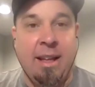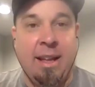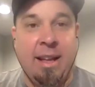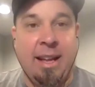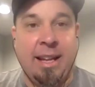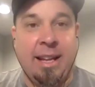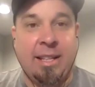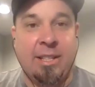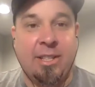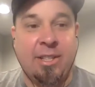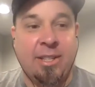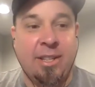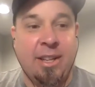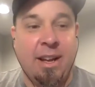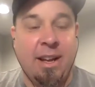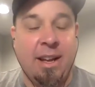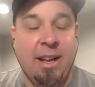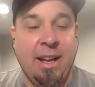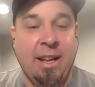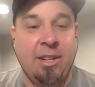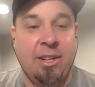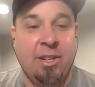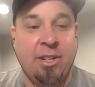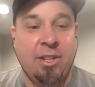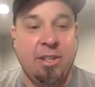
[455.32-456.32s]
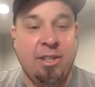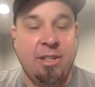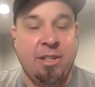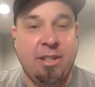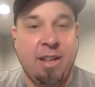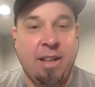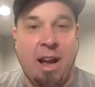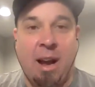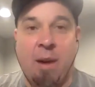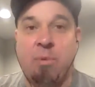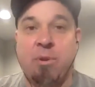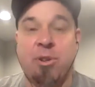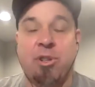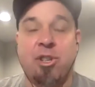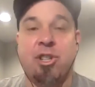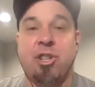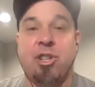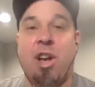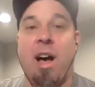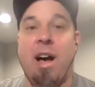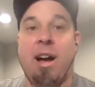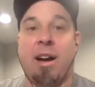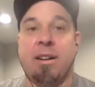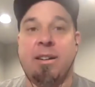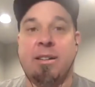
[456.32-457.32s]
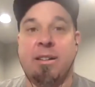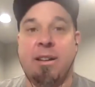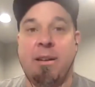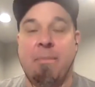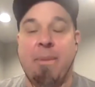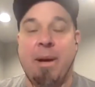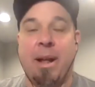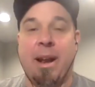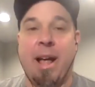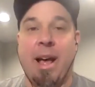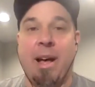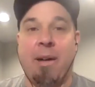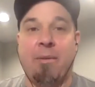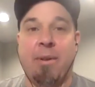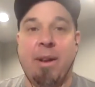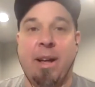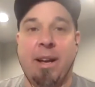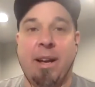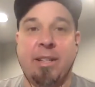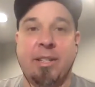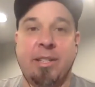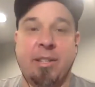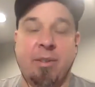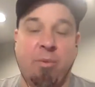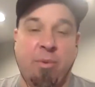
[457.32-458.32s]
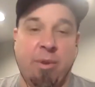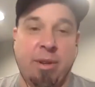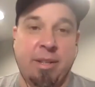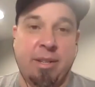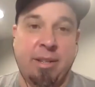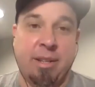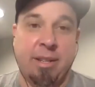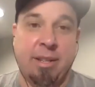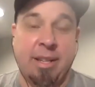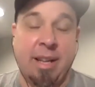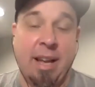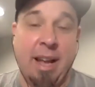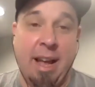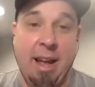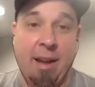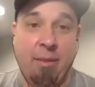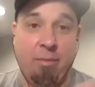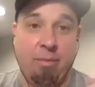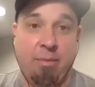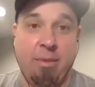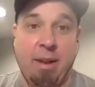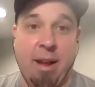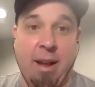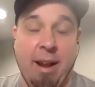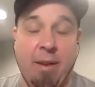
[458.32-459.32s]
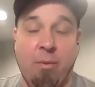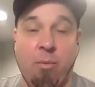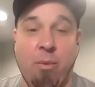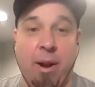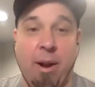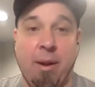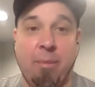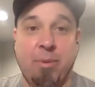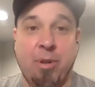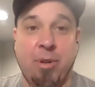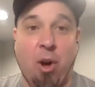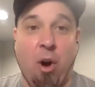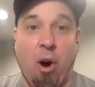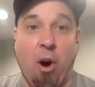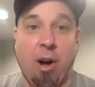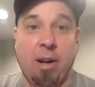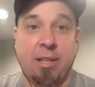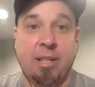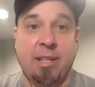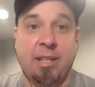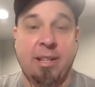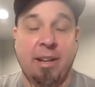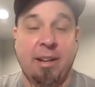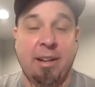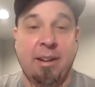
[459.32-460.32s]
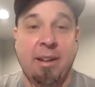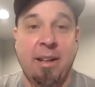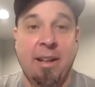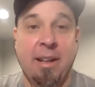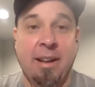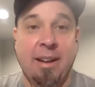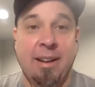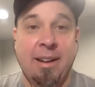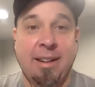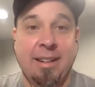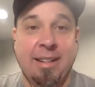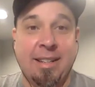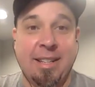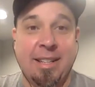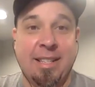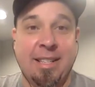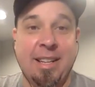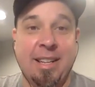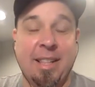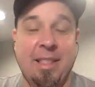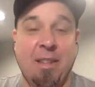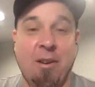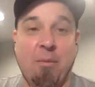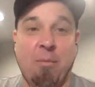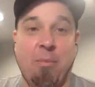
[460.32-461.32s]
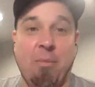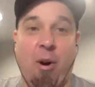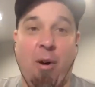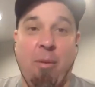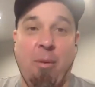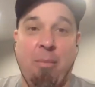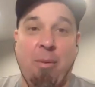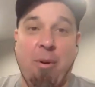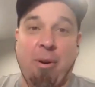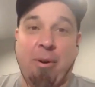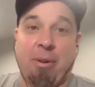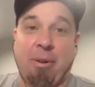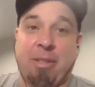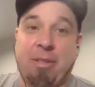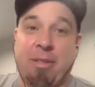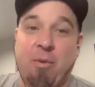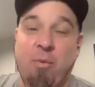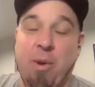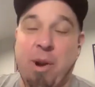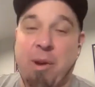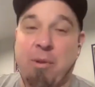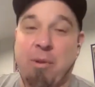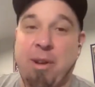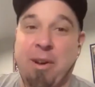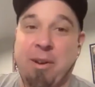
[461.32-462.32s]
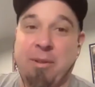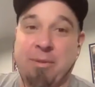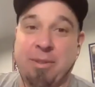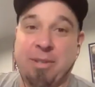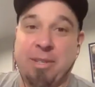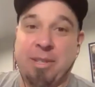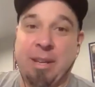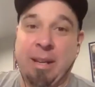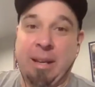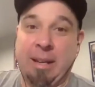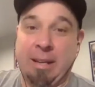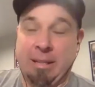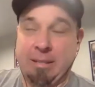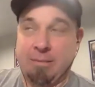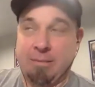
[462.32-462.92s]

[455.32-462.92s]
It's mm-hmm. uh, it's just I was shocked about how nice it was because I had I had went up to Austin to see their ballpark, the Weirdos.